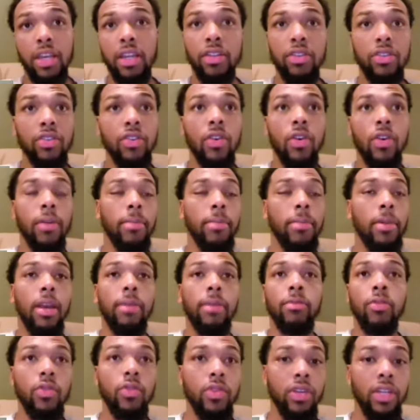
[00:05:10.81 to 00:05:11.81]
And, you know, I
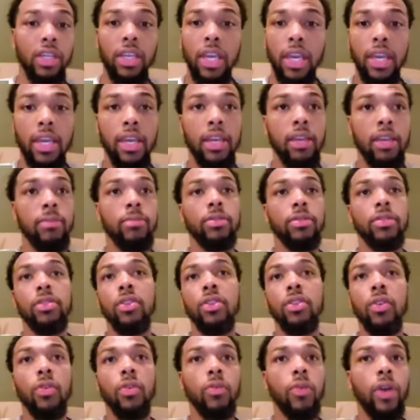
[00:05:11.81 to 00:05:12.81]
mean, I'm going to
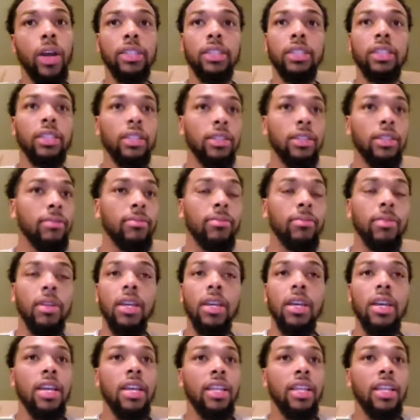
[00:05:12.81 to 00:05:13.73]
games, you know, watching him.